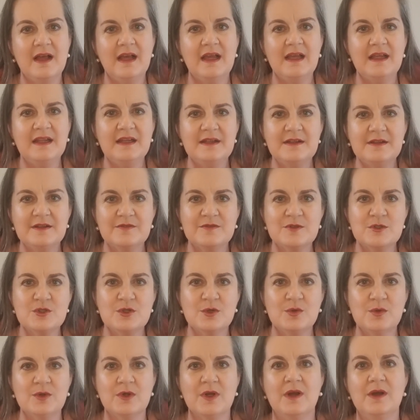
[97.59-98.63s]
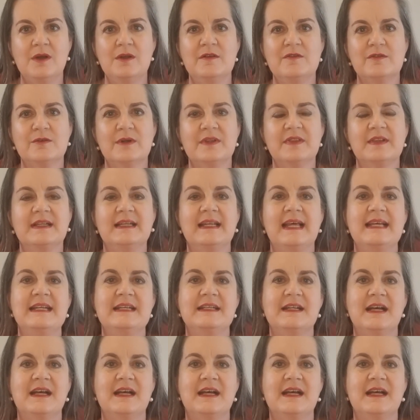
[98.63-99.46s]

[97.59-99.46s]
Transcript: kind of took over in the late